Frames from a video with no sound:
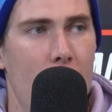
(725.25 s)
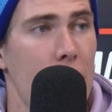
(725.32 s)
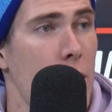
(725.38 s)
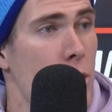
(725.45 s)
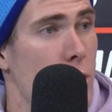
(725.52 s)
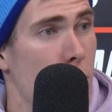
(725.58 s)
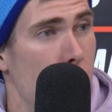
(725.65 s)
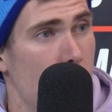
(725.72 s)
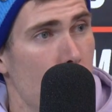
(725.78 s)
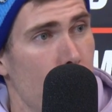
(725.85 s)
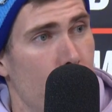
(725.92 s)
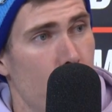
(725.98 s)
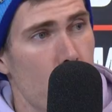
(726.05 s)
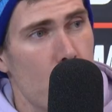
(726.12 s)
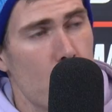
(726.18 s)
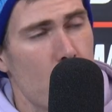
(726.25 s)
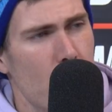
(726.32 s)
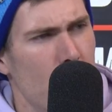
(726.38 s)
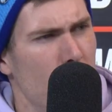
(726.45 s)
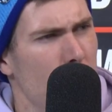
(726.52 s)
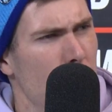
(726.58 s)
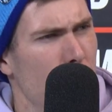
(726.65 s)
And there's this new
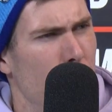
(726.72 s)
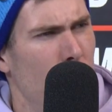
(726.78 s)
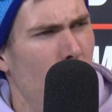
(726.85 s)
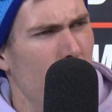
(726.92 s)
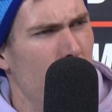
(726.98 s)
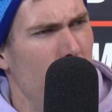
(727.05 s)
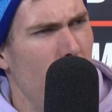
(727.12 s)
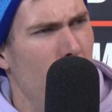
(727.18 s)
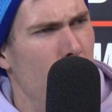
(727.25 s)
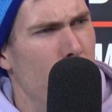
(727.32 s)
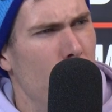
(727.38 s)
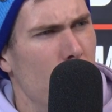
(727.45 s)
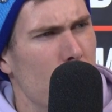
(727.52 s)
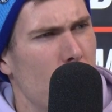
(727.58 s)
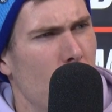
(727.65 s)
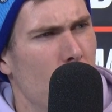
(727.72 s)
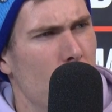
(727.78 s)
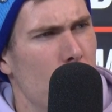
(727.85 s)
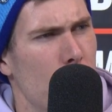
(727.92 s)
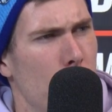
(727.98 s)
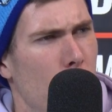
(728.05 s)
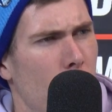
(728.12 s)
the new fund that the AFL has kind of
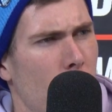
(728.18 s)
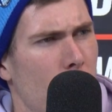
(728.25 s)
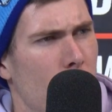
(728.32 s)
just put in,